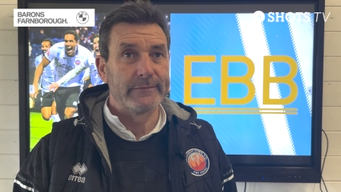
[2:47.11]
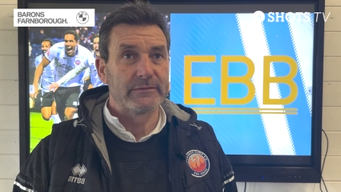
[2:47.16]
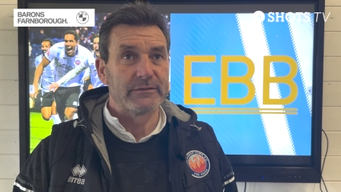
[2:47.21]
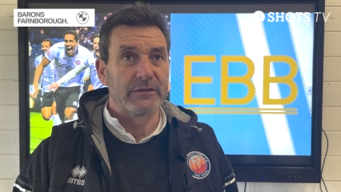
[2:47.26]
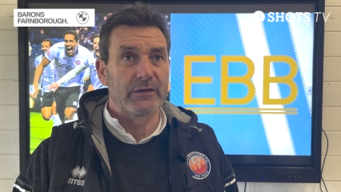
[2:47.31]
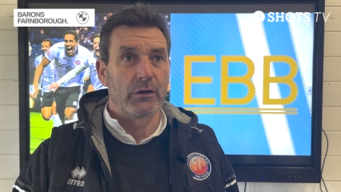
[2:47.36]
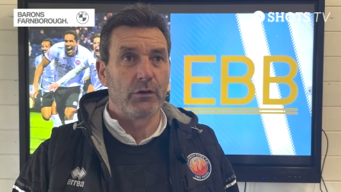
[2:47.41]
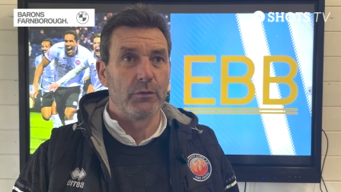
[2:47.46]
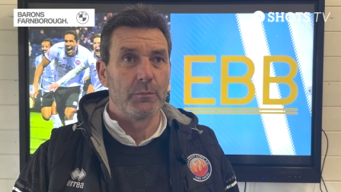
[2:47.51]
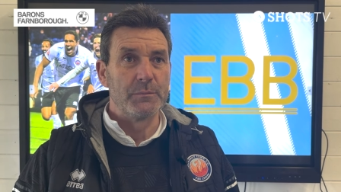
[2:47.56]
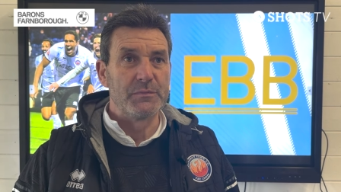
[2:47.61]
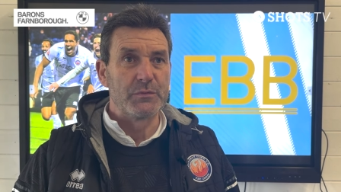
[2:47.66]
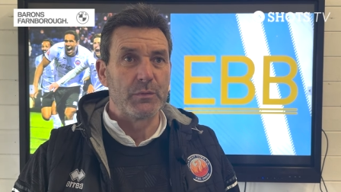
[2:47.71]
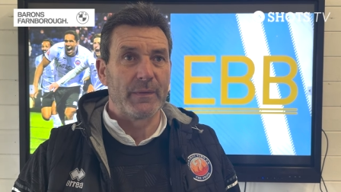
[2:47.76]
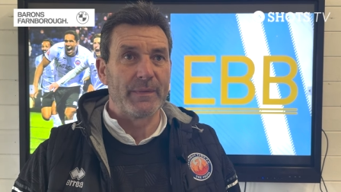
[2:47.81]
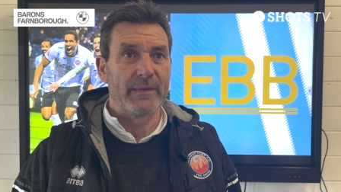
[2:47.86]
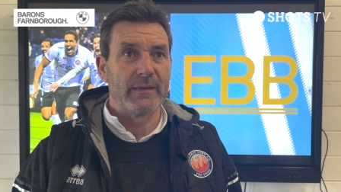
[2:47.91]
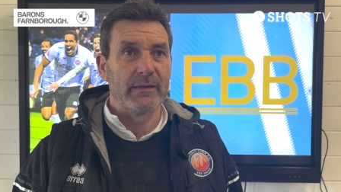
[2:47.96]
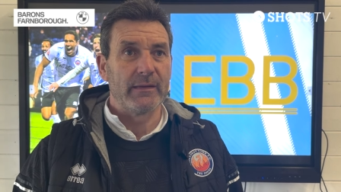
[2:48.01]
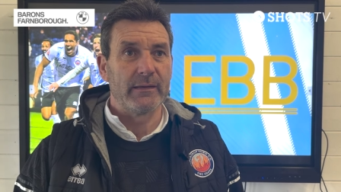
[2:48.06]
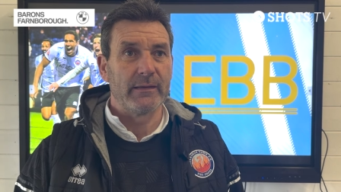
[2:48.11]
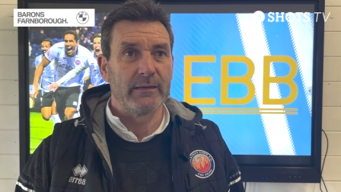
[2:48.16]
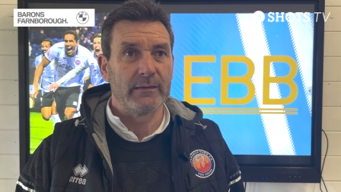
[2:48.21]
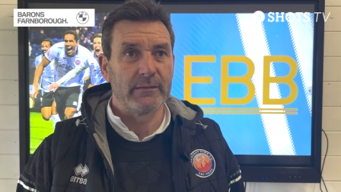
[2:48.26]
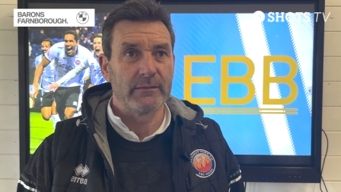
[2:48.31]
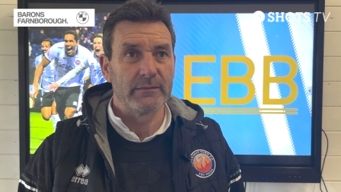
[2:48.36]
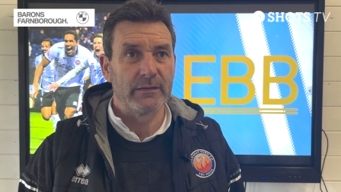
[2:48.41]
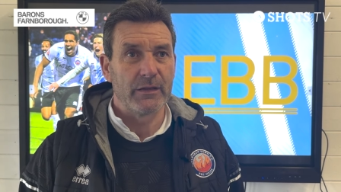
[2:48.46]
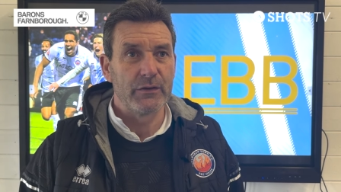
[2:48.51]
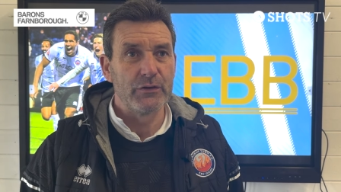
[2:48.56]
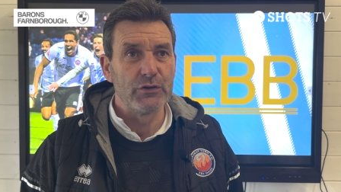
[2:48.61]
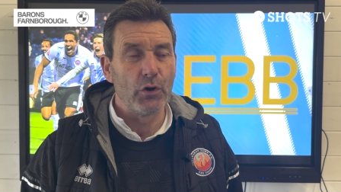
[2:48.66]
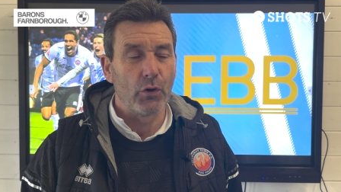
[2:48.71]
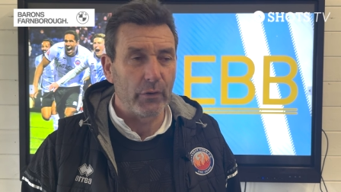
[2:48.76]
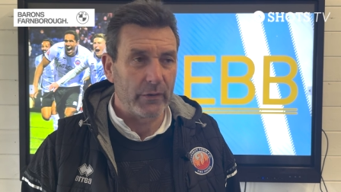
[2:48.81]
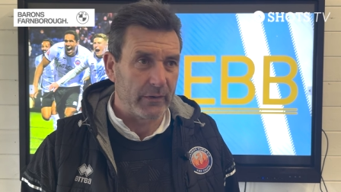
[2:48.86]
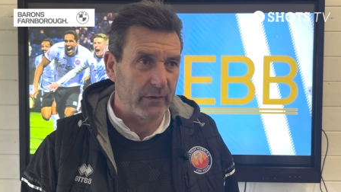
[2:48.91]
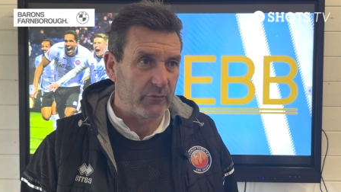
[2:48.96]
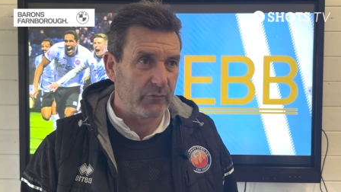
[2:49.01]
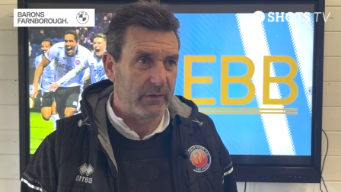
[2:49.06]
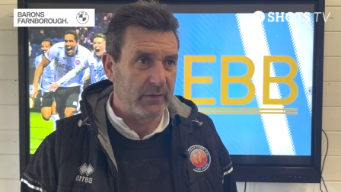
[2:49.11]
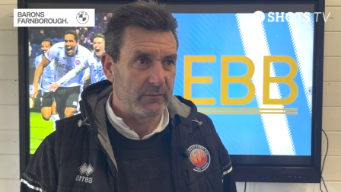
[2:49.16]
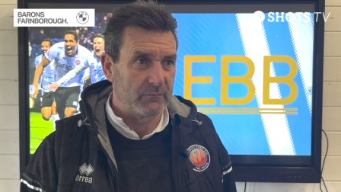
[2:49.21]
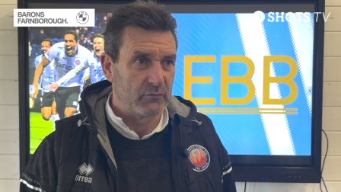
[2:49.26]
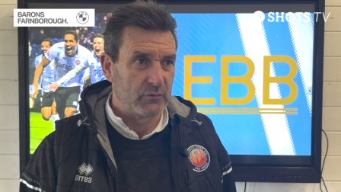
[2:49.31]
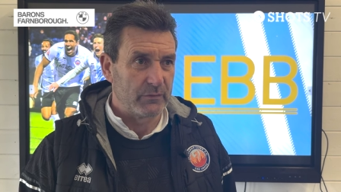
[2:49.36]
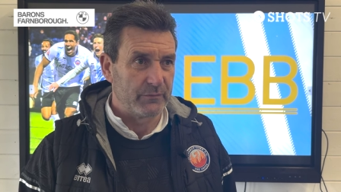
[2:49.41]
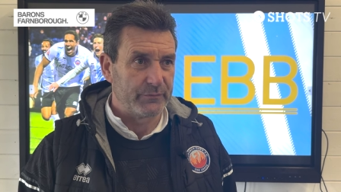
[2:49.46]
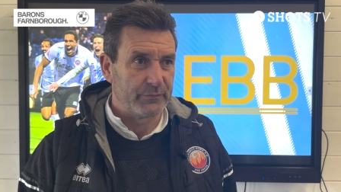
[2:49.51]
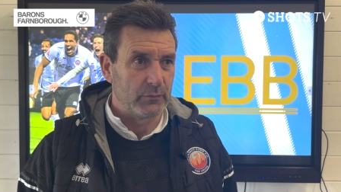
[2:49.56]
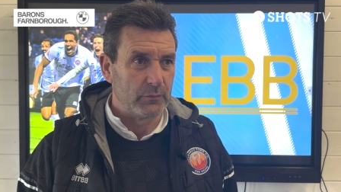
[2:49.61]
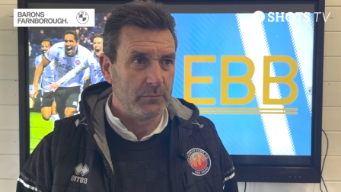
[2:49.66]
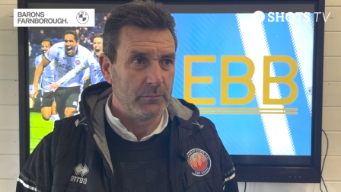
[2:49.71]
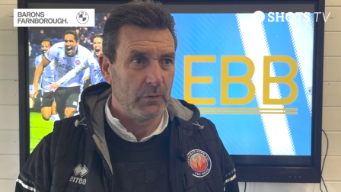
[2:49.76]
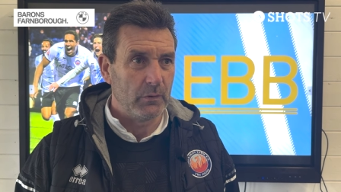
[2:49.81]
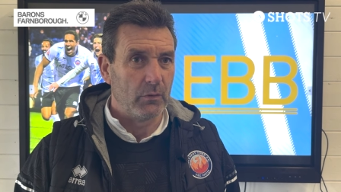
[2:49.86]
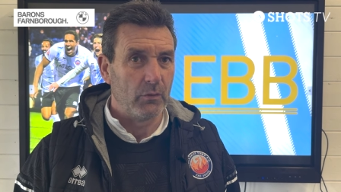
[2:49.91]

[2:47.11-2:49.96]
to clubs when they're not in a great run of form,